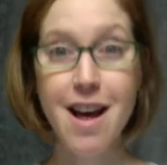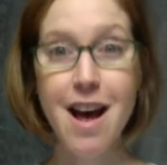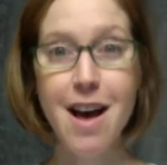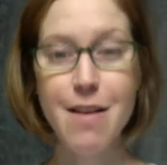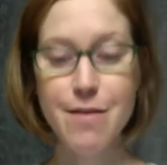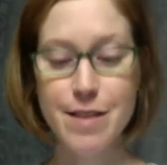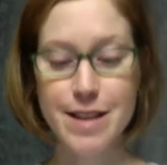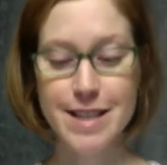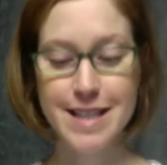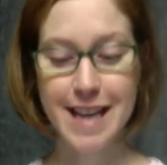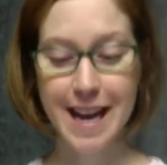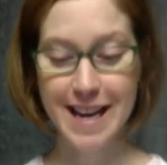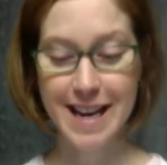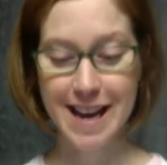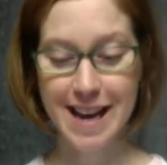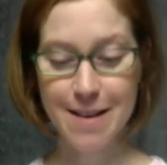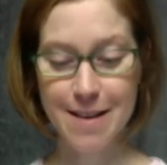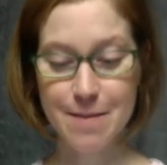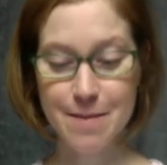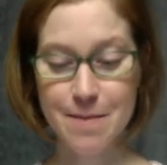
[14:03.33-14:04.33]
of the
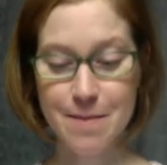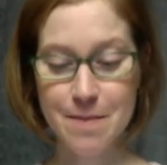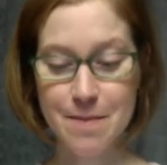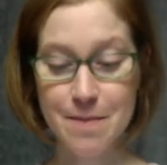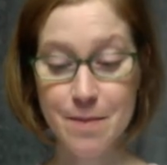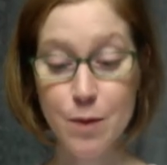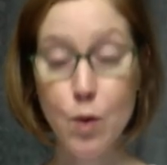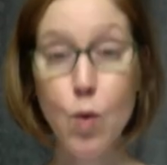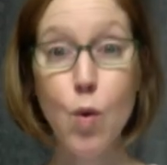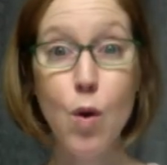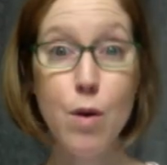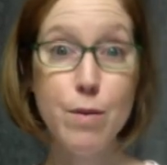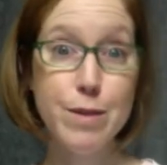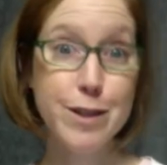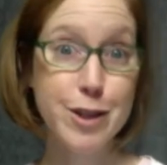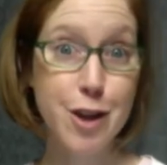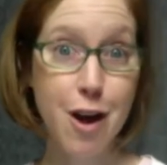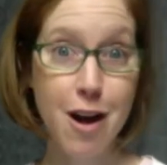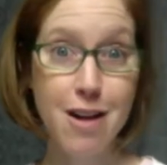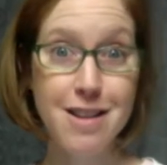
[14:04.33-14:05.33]
data or
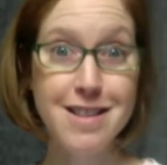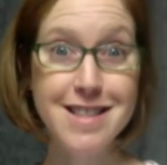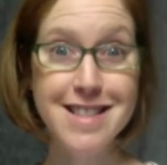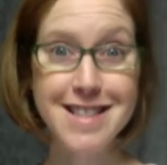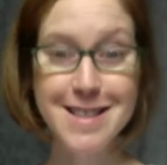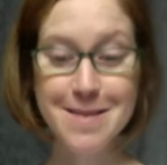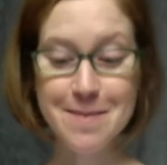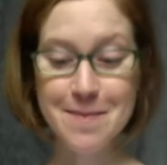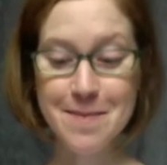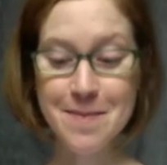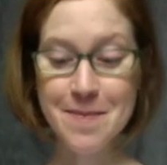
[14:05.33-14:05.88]
results.